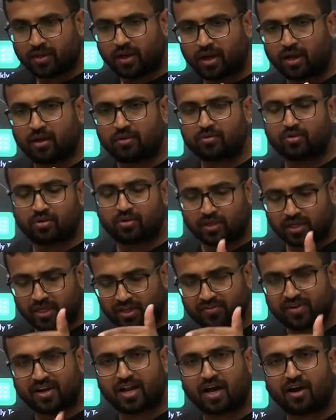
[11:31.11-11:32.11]

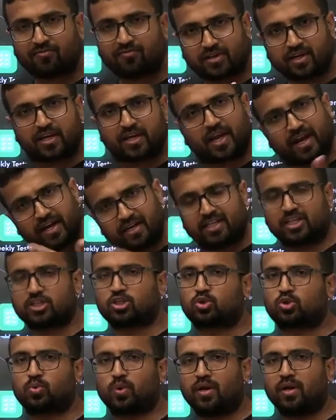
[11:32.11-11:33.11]
even after Gate
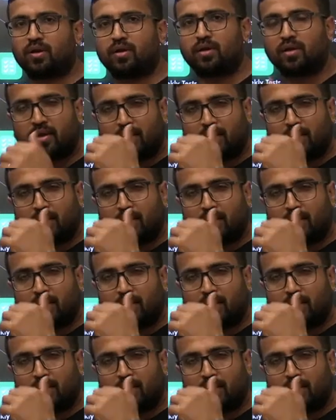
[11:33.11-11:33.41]
as well.